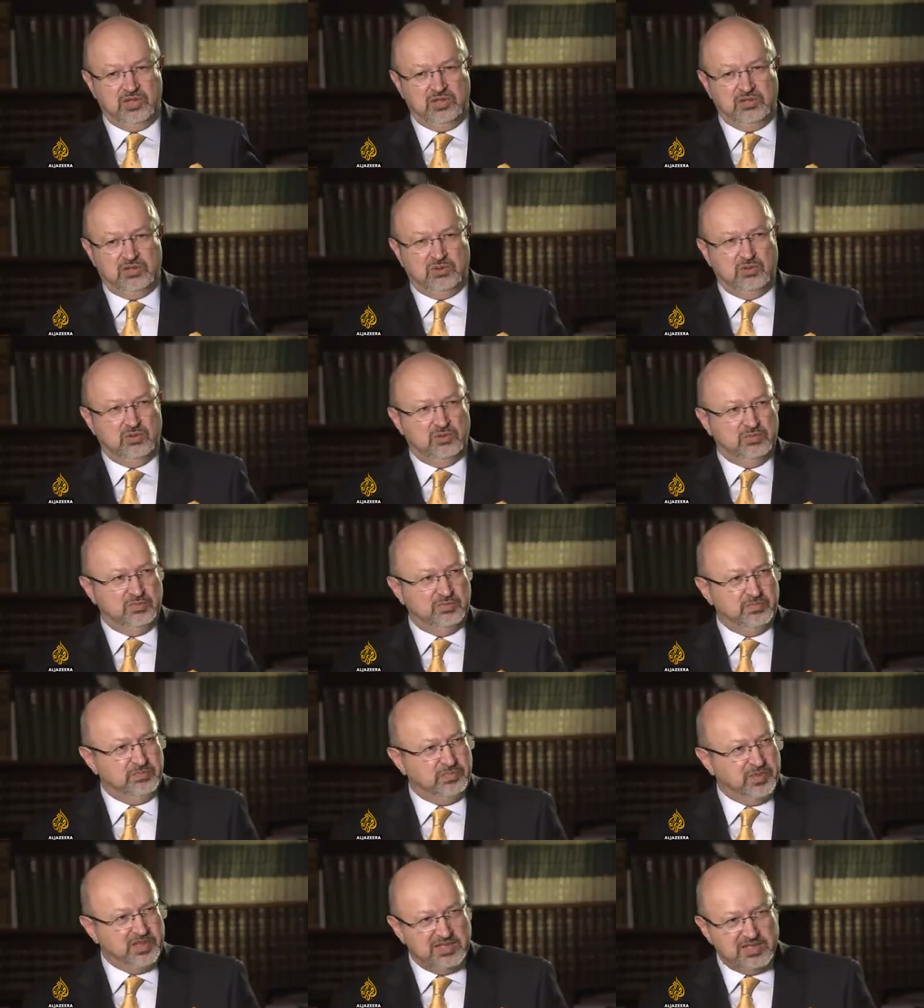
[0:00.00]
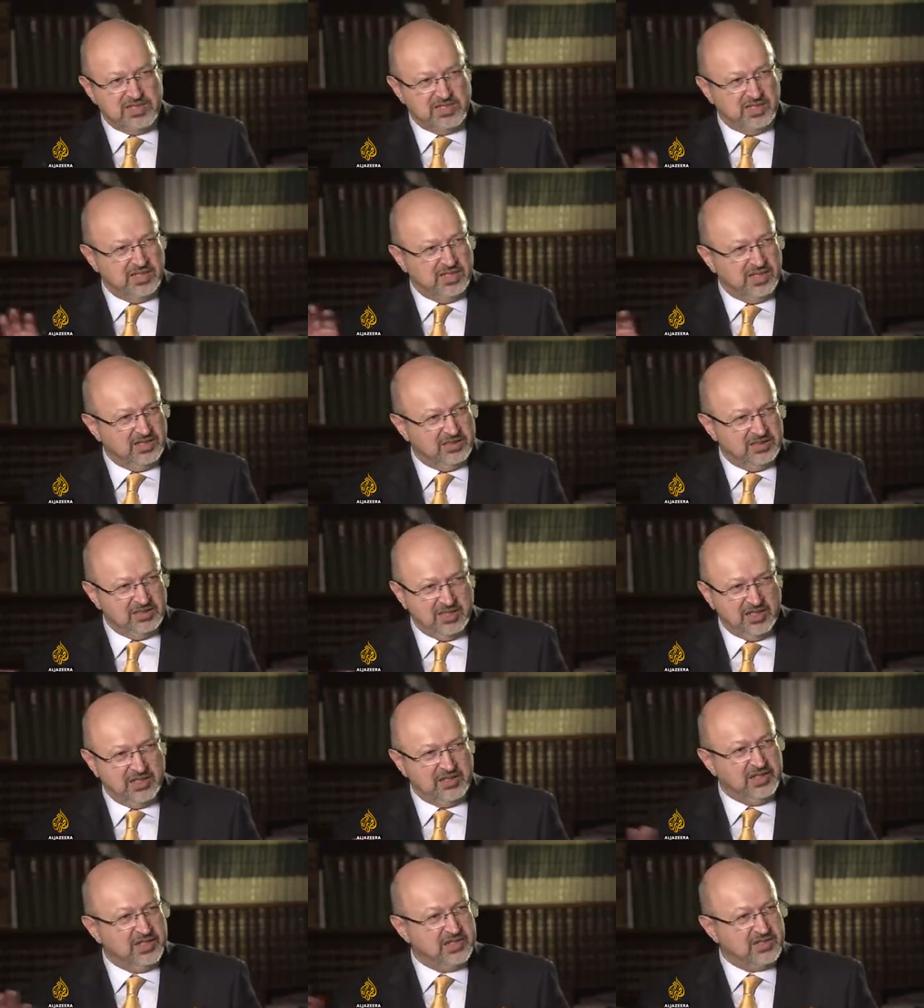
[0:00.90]
into pre-designated
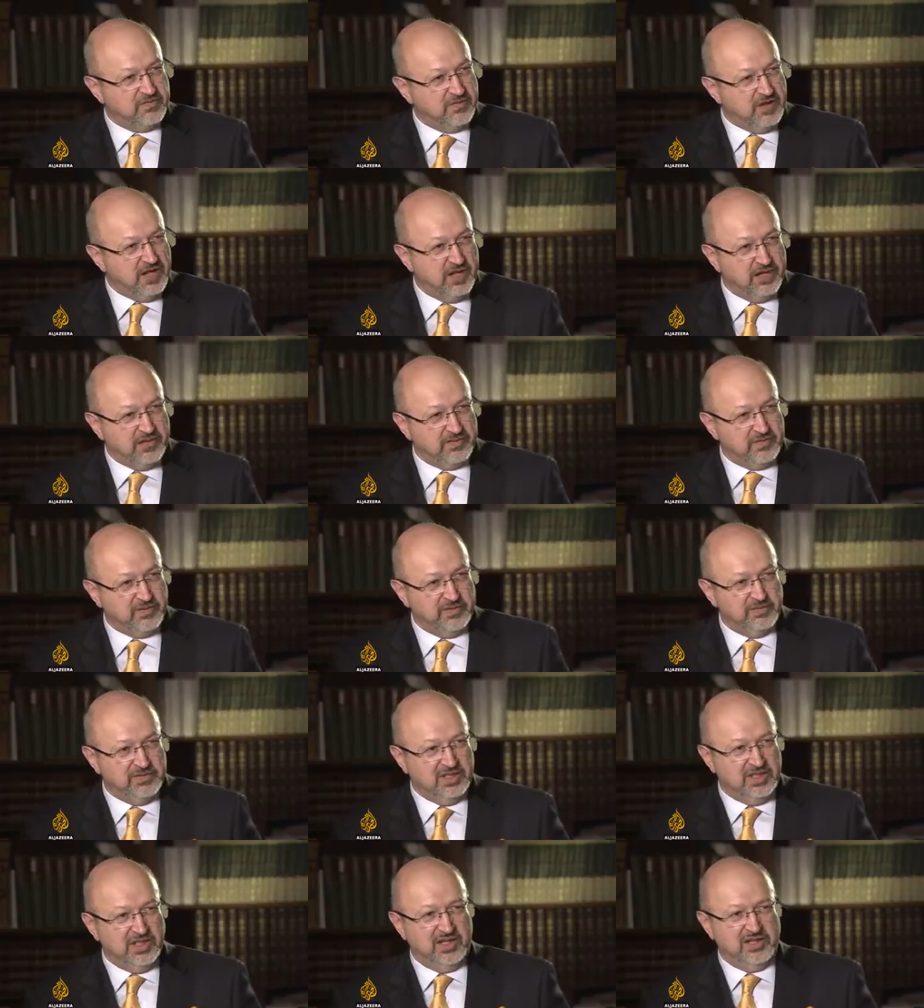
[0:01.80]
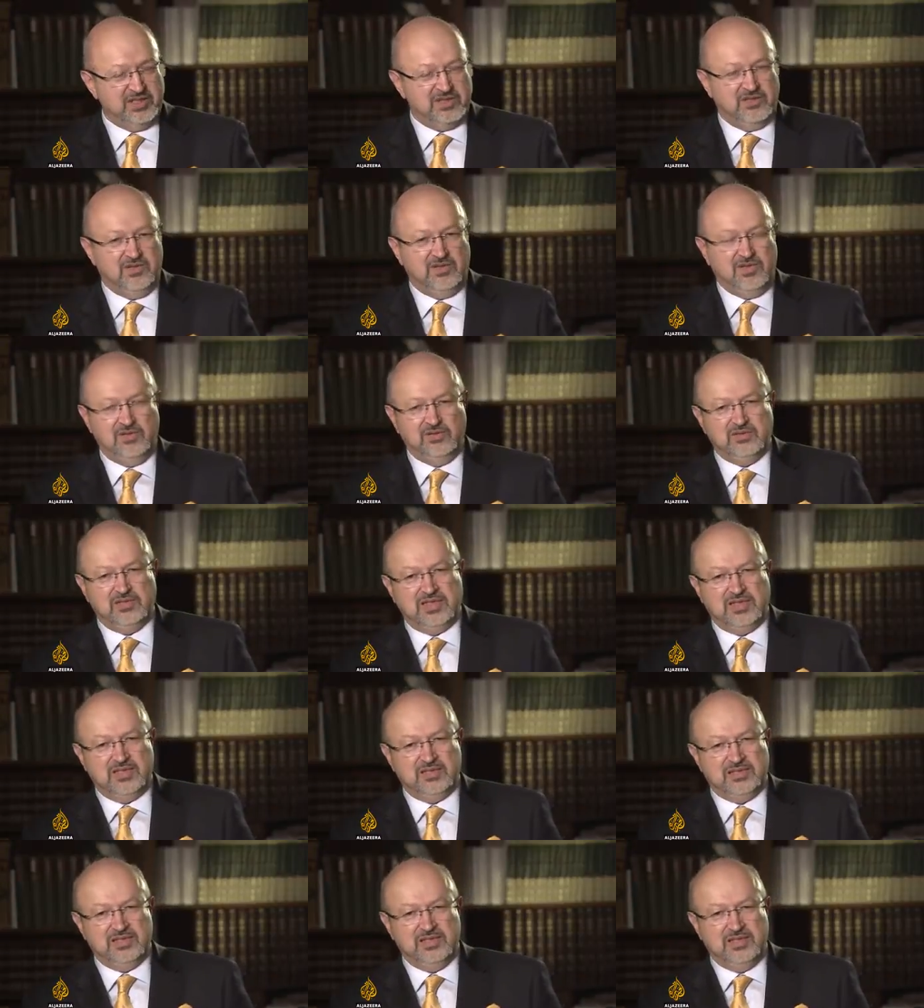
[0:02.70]
areas far from the lines of
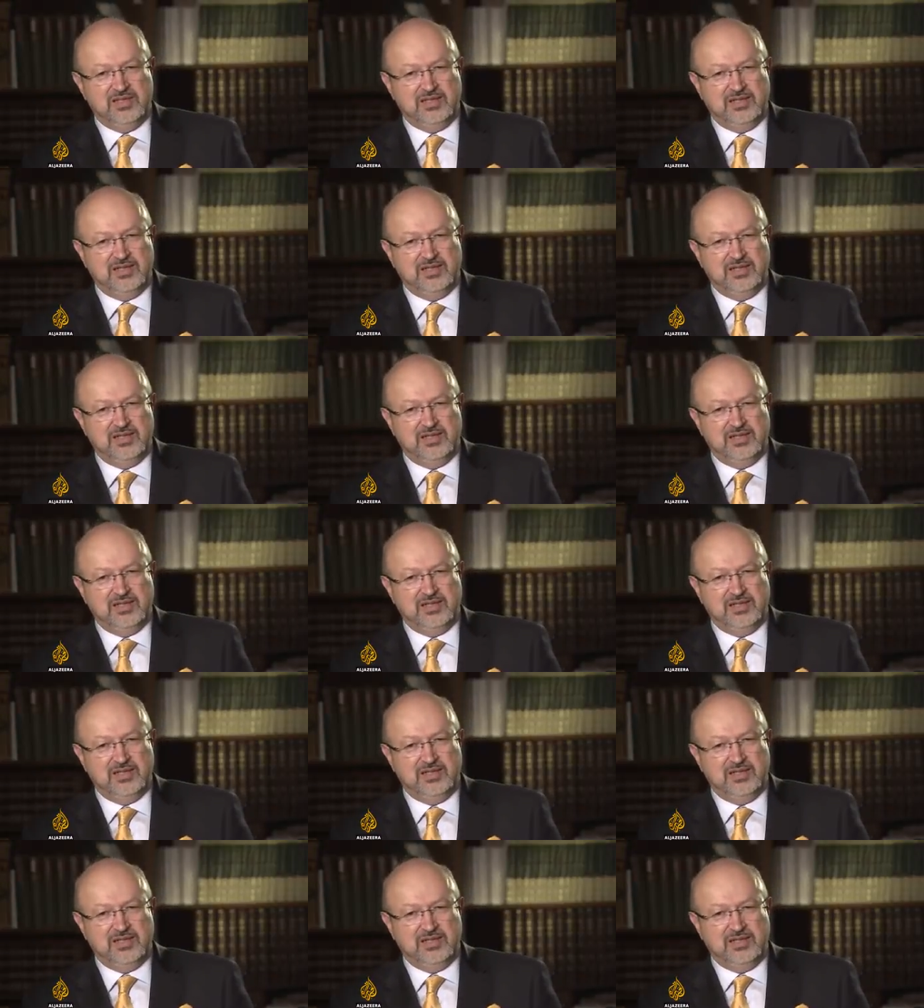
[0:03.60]
contact.